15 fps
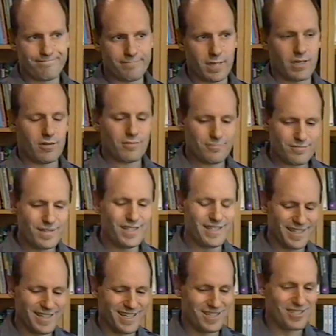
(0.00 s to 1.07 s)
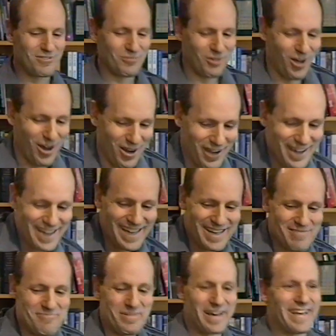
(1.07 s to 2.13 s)
I don't know, too long.
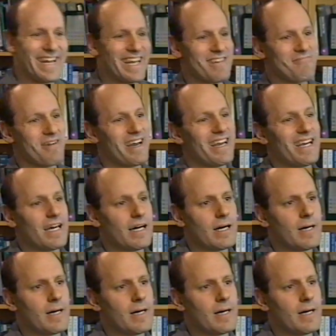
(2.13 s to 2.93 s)
But anyway,